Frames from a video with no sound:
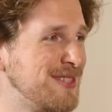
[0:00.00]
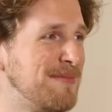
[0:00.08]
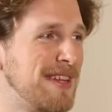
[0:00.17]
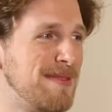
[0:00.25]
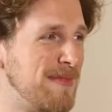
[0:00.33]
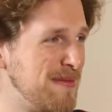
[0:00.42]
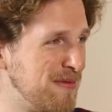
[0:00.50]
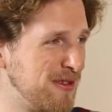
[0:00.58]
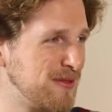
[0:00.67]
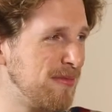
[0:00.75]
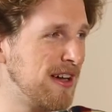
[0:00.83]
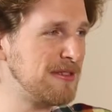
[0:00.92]
as many people
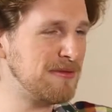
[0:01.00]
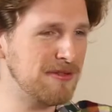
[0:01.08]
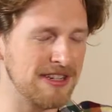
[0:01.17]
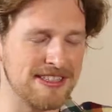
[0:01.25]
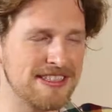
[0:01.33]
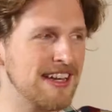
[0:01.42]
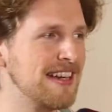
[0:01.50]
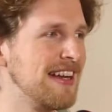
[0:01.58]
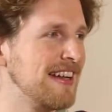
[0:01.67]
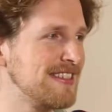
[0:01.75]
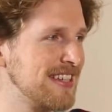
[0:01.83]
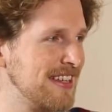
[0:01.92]
as possible inside and
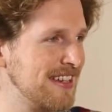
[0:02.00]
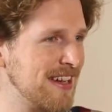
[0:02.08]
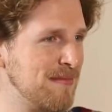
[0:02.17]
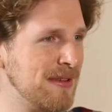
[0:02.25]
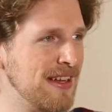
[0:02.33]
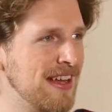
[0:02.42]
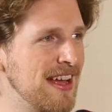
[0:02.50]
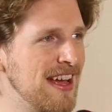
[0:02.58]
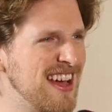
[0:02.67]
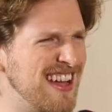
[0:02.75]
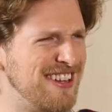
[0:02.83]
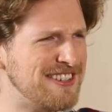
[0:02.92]
outside the company,
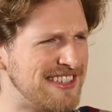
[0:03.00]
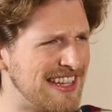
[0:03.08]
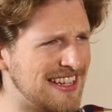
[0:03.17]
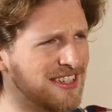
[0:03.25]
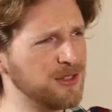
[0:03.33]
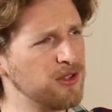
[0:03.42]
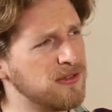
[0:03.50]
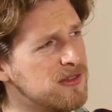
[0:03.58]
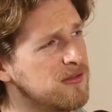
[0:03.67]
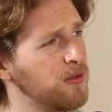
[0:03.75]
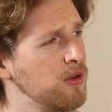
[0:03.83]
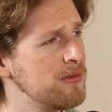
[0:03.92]
and using that to sort of
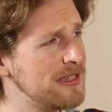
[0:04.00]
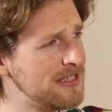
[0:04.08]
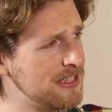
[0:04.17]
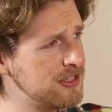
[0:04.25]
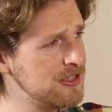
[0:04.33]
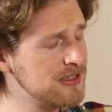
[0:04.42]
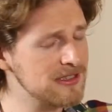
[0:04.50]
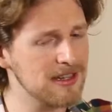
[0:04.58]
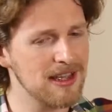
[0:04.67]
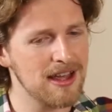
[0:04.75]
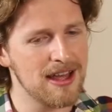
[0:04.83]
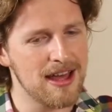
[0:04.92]
inform decisions.
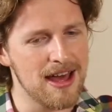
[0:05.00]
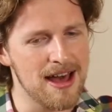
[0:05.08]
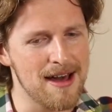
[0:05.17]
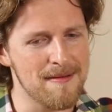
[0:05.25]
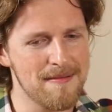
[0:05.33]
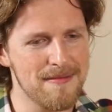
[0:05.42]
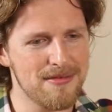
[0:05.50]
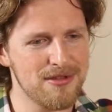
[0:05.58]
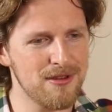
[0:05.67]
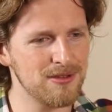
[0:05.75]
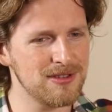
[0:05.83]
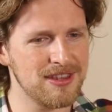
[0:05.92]

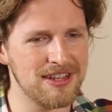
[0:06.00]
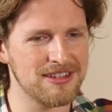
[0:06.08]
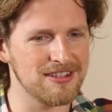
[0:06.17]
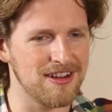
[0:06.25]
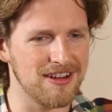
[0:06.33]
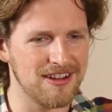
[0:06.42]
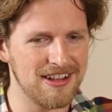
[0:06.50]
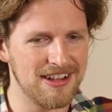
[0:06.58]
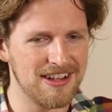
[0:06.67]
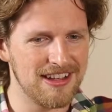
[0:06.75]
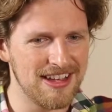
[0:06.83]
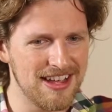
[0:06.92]
Those things are
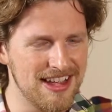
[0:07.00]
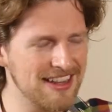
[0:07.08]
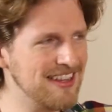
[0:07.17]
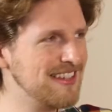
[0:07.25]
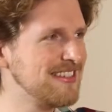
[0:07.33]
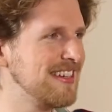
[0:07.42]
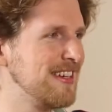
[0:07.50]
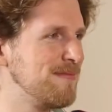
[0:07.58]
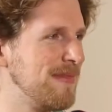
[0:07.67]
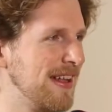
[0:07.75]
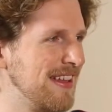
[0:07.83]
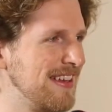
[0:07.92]
endlessly
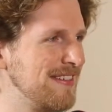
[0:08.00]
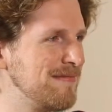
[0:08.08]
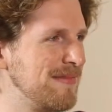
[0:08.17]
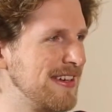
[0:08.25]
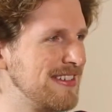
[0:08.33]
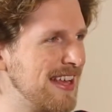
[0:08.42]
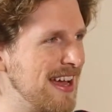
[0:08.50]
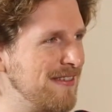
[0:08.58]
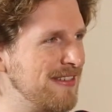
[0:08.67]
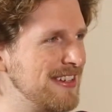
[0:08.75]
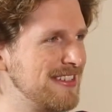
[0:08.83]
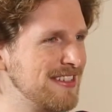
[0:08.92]
compelling because
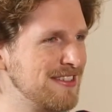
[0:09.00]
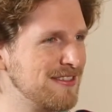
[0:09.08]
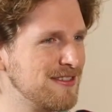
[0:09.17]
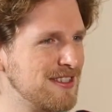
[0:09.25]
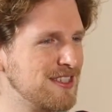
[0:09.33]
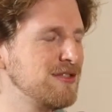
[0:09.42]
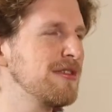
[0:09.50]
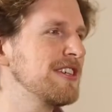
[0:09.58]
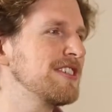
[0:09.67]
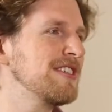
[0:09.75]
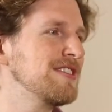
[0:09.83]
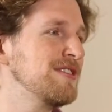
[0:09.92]
every single
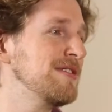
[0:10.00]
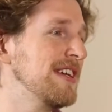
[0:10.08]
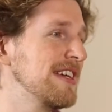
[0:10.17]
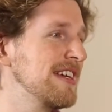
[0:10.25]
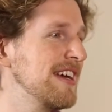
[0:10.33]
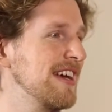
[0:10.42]
situation is unique.